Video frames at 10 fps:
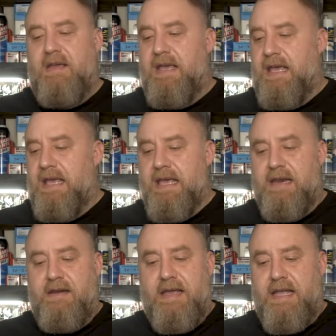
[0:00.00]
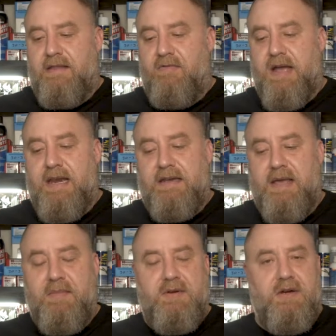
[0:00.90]
and at the right
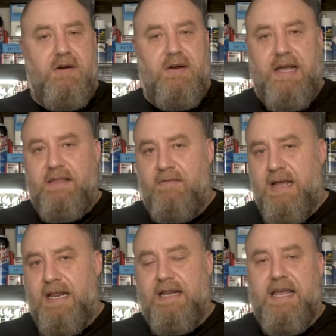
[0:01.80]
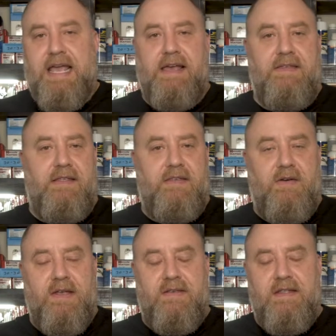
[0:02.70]
temperature and the right length, and
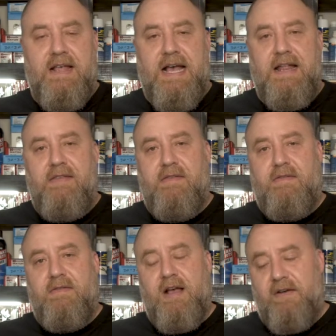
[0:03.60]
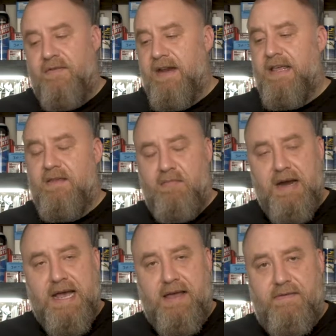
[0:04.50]
so it's not softening the
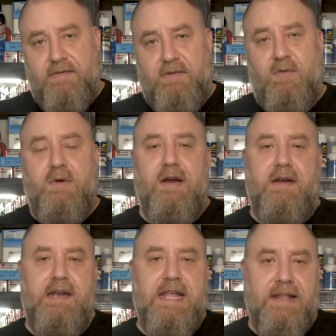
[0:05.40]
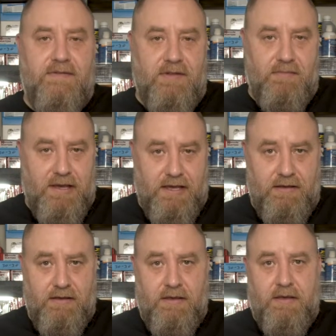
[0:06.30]
brass to where it needs to be.
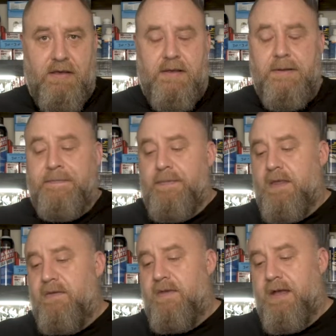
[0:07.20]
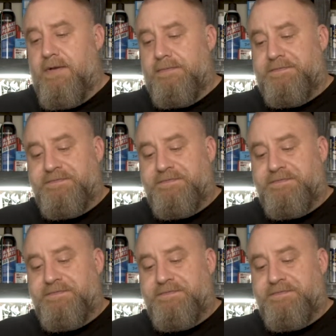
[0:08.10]
So